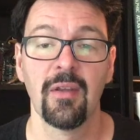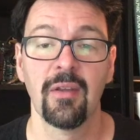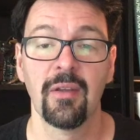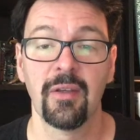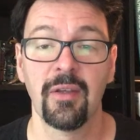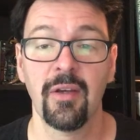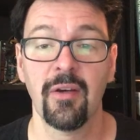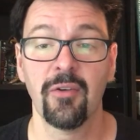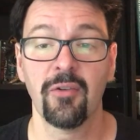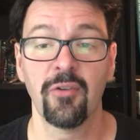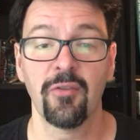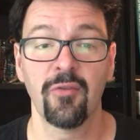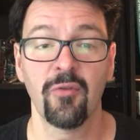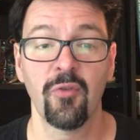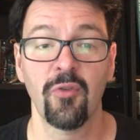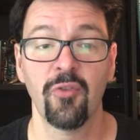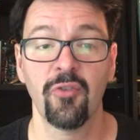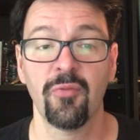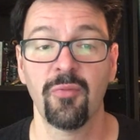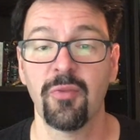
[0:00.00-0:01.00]
The character, of
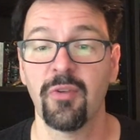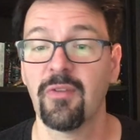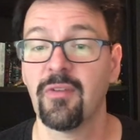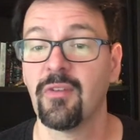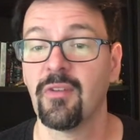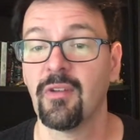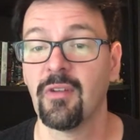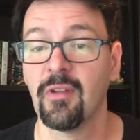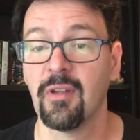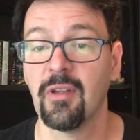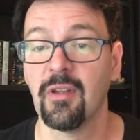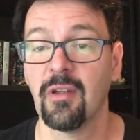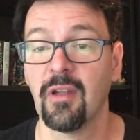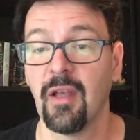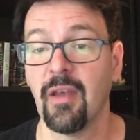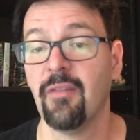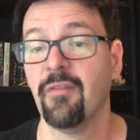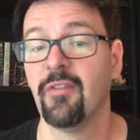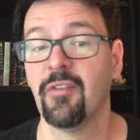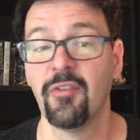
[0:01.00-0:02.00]
course, breathed
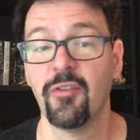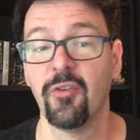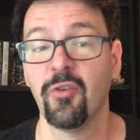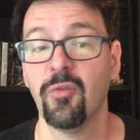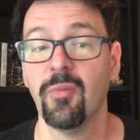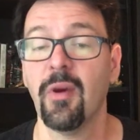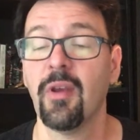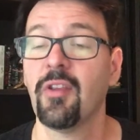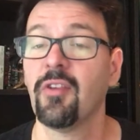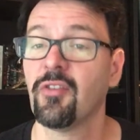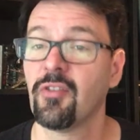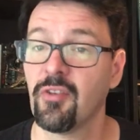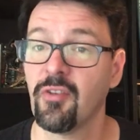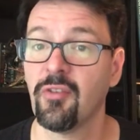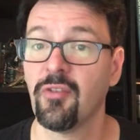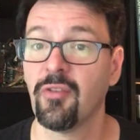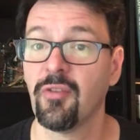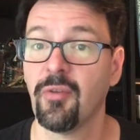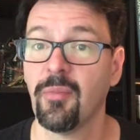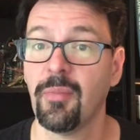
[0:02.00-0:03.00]
life into by the
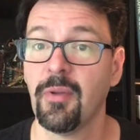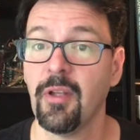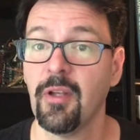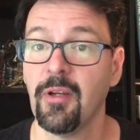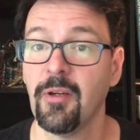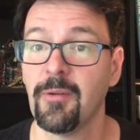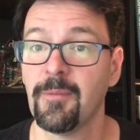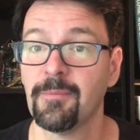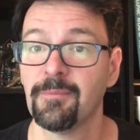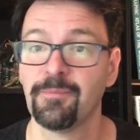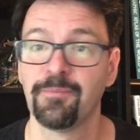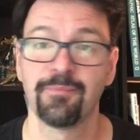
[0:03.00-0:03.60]
skills of the player,